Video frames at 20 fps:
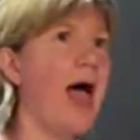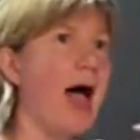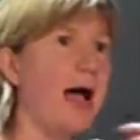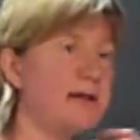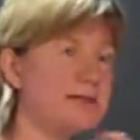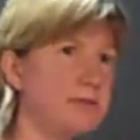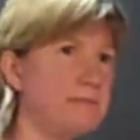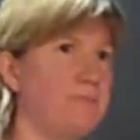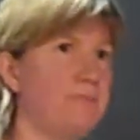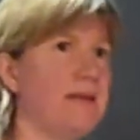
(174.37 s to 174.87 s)

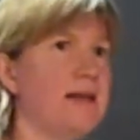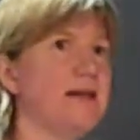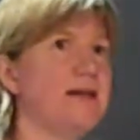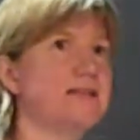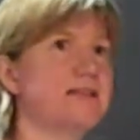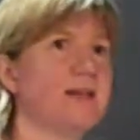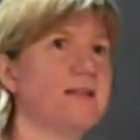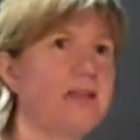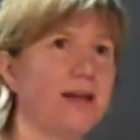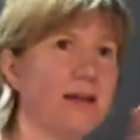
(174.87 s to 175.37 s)
and to
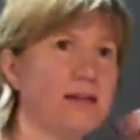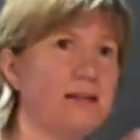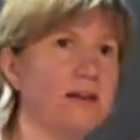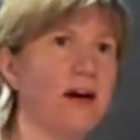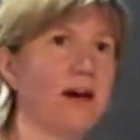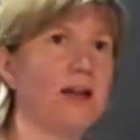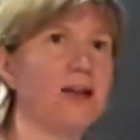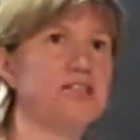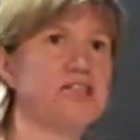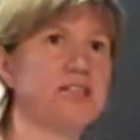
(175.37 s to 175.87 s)
build on that
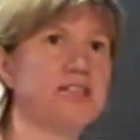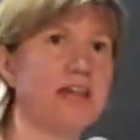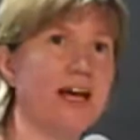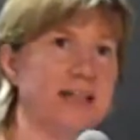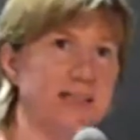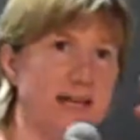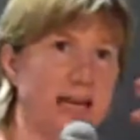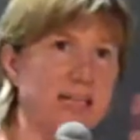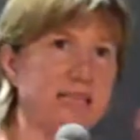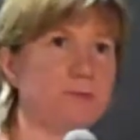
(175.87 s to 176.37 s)
knowledge and
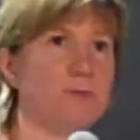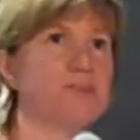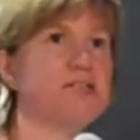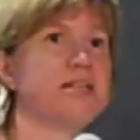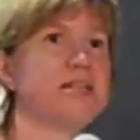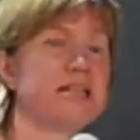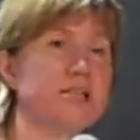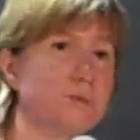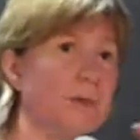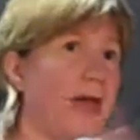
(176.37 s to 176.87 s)
that
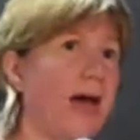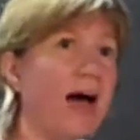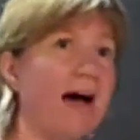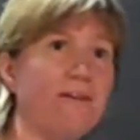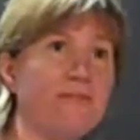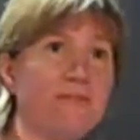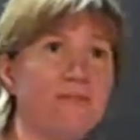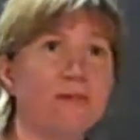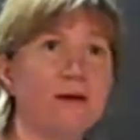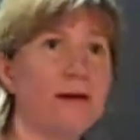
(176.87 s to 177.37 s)
expertise we
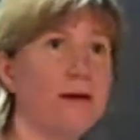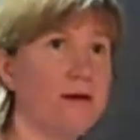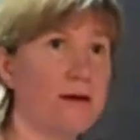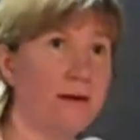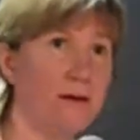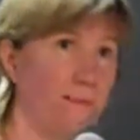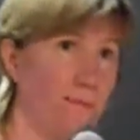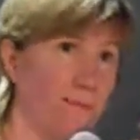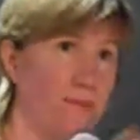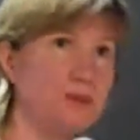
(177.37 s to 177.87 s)
have
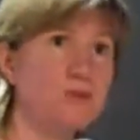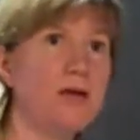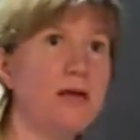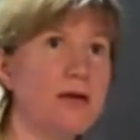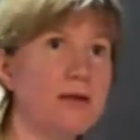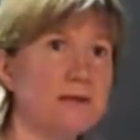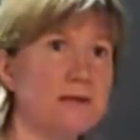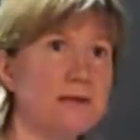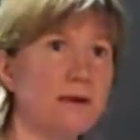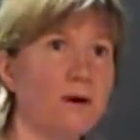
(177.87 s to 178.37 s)

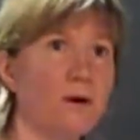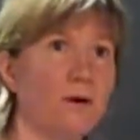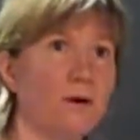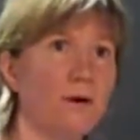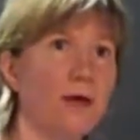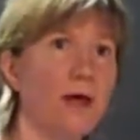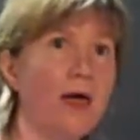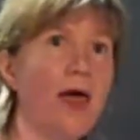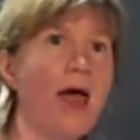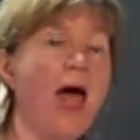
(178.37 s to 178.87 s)
between us
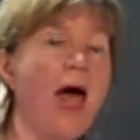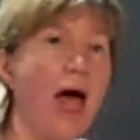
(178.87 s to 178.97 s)
all,